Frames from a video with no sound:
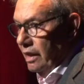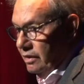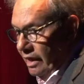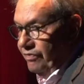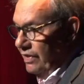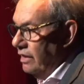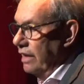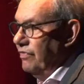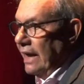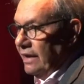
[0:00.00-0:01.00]

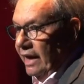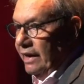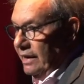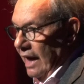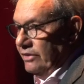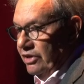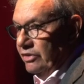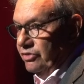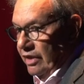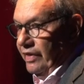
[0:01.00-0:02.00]
leave that kind of
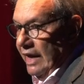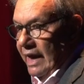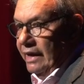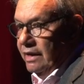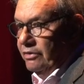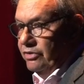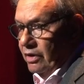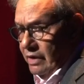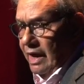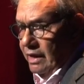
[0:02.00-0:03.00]
nonsense to the Yankees,
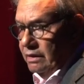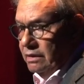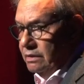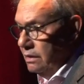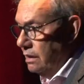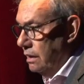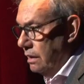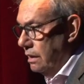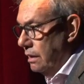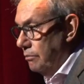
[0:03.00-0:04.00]
okay?
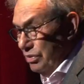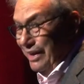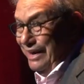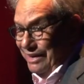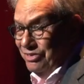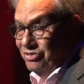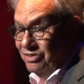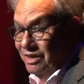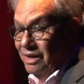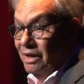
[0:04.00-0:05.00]

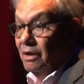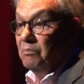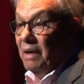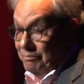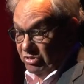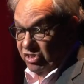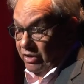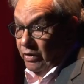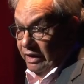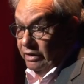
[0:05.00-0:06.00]
Please. I'm
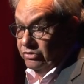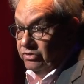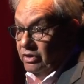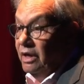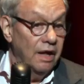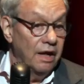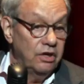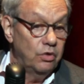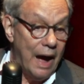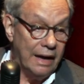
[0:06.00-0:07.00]
serious.
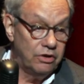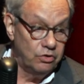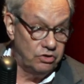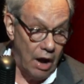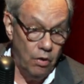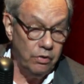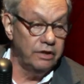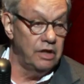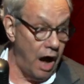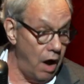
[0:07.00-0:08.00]
You
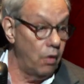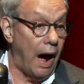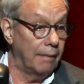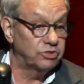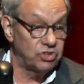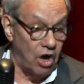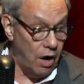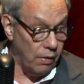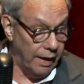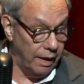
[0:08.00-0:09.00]
don't know. I'm
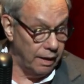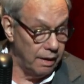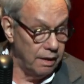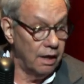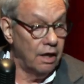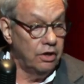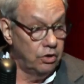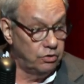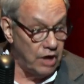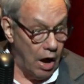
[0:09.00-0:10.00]
sorry.
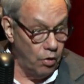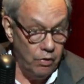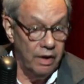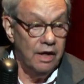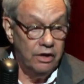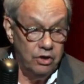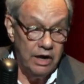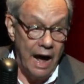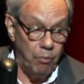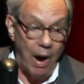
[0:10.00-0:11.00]
You don't.
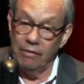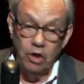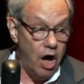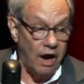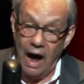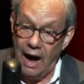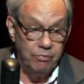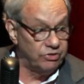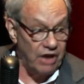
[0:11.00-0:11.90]
You're not. Look, I